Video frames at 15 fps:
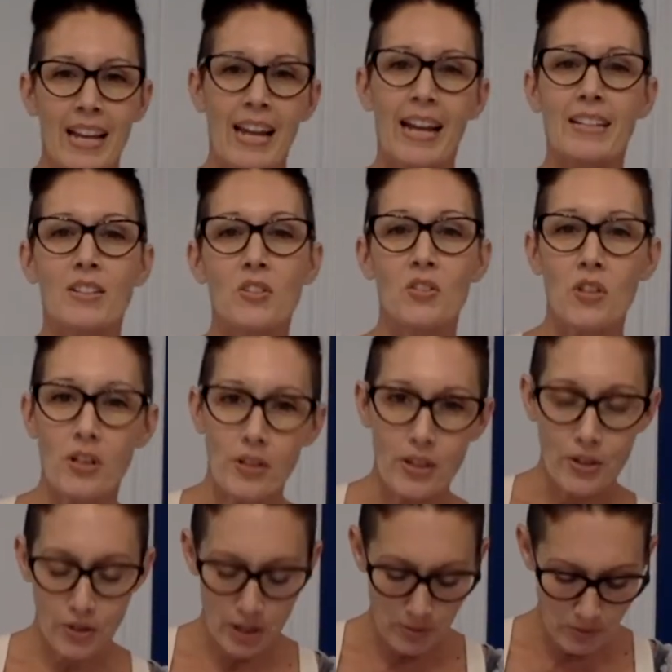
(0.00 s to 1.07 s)
And to start on
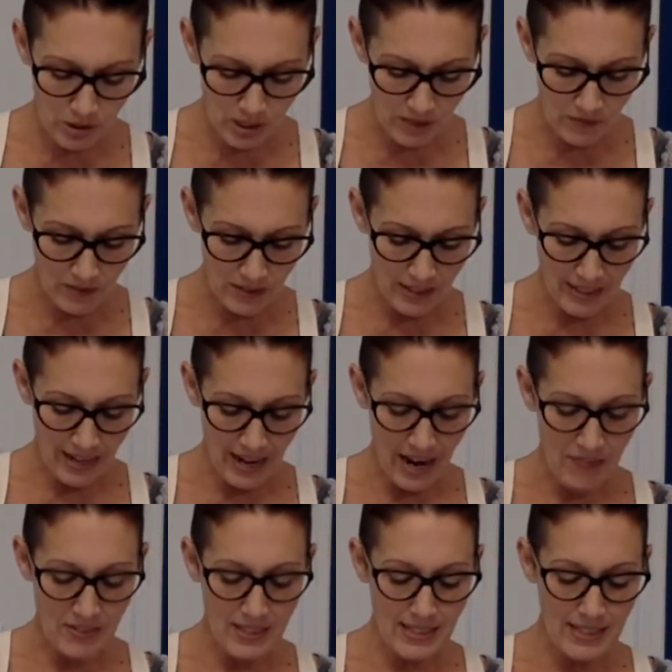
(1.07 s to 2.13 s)
the cream cheese filling, I
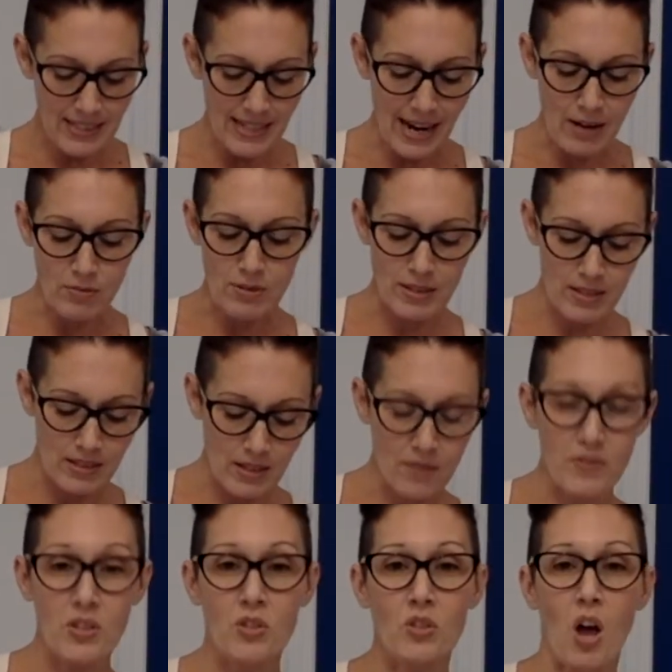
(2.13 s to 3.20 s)
have six ounces of
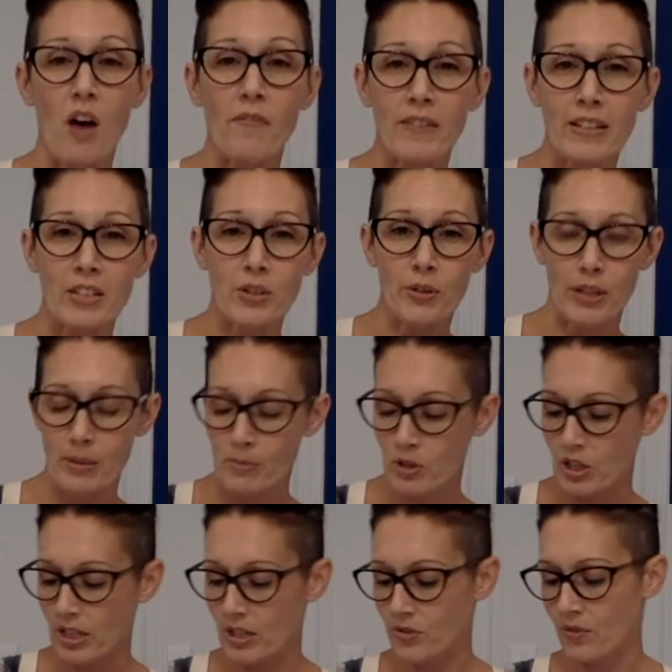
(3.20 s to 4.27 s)
softened cream
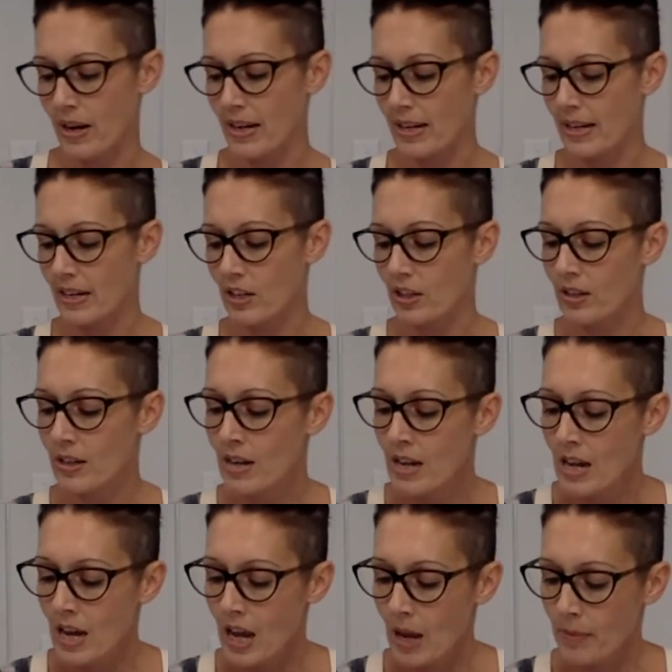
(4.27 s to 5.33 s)
cheese right here.
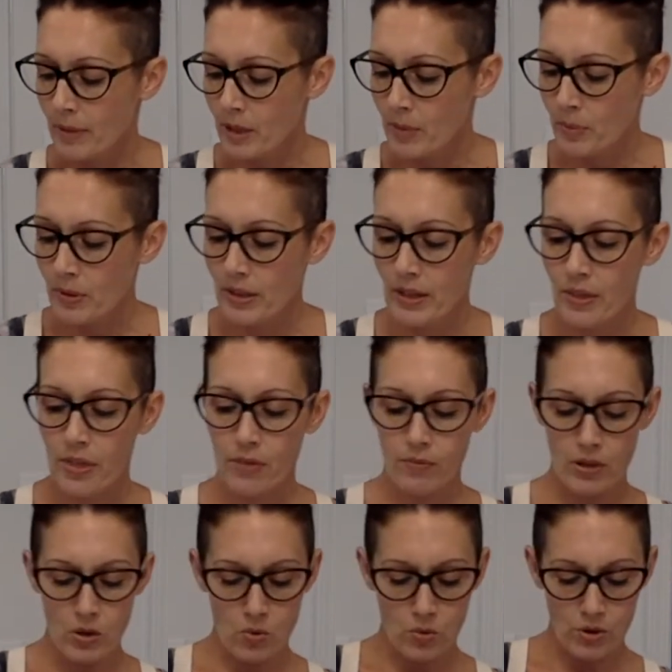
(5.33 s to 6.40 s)
I'm going to put in
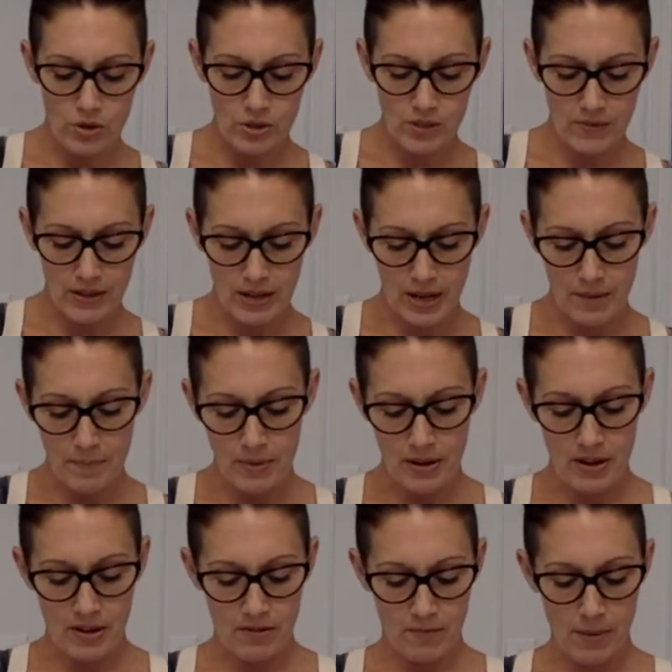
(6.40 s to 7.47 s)
three quarters of a cup
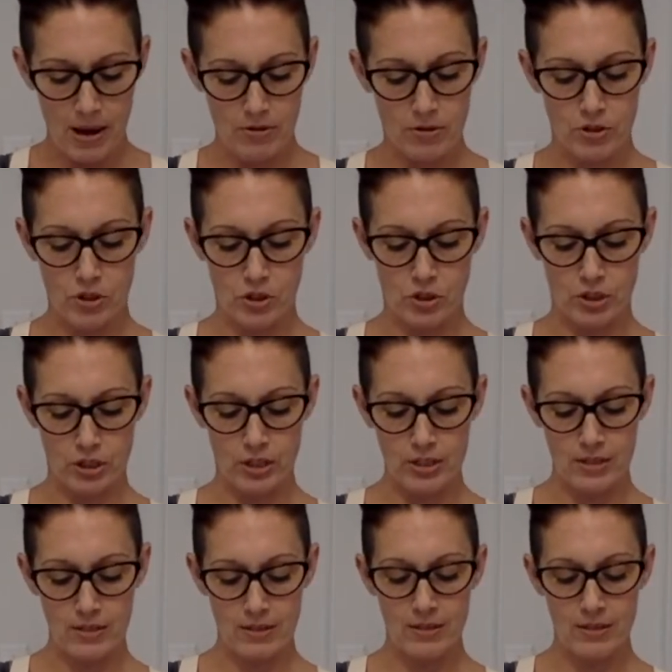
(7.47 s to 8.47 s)
of powdered sugar